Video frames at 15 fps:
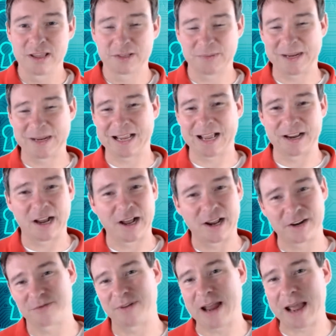It's been kind of
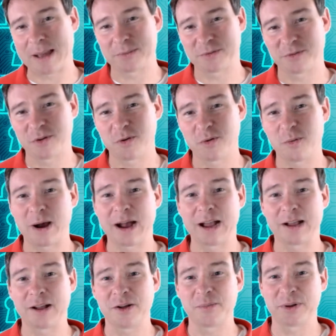under wraps for a
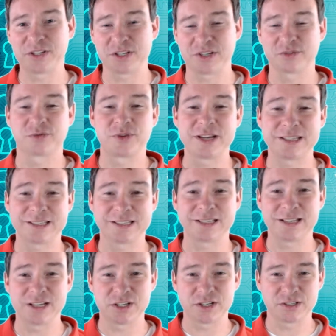while, but just
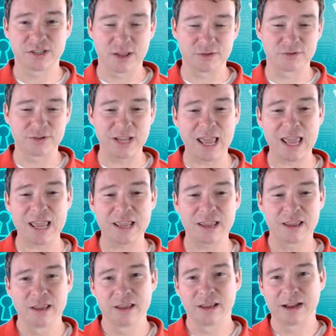recently, just the other day,